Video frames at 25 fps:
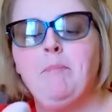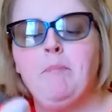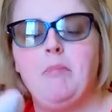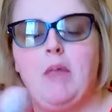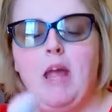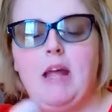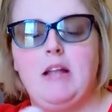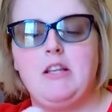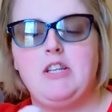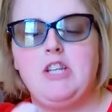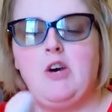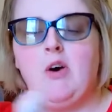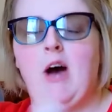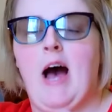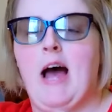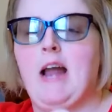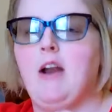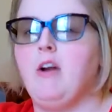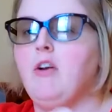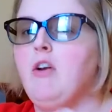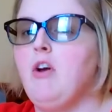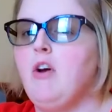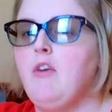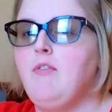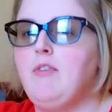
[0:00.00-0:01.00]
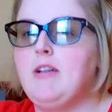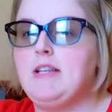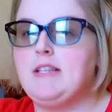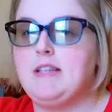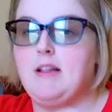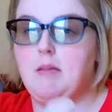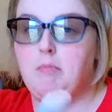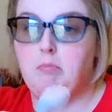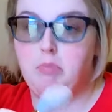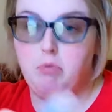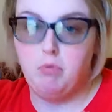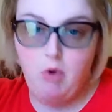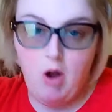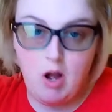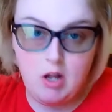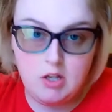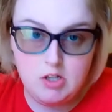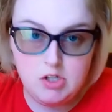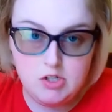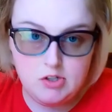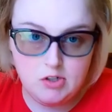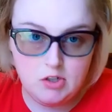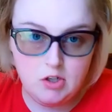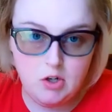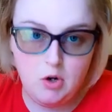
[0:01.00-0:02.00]
And so I don't know if it's the
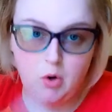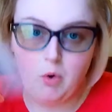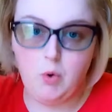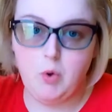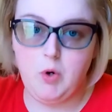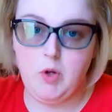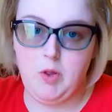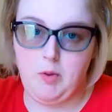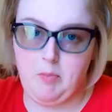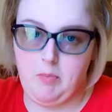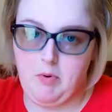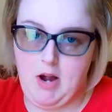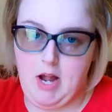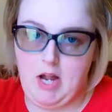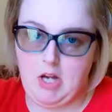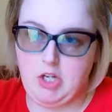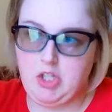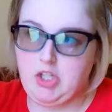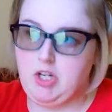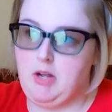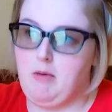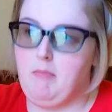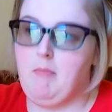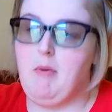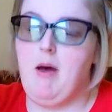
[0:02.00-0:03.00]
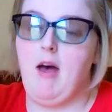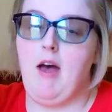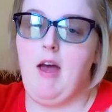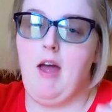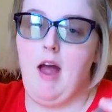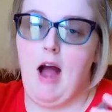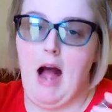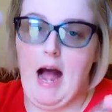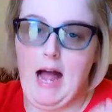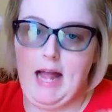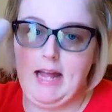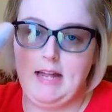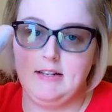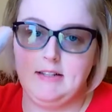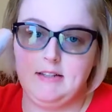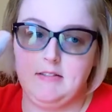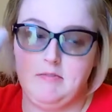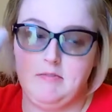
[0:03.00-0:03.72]
bronzer or the brush, but I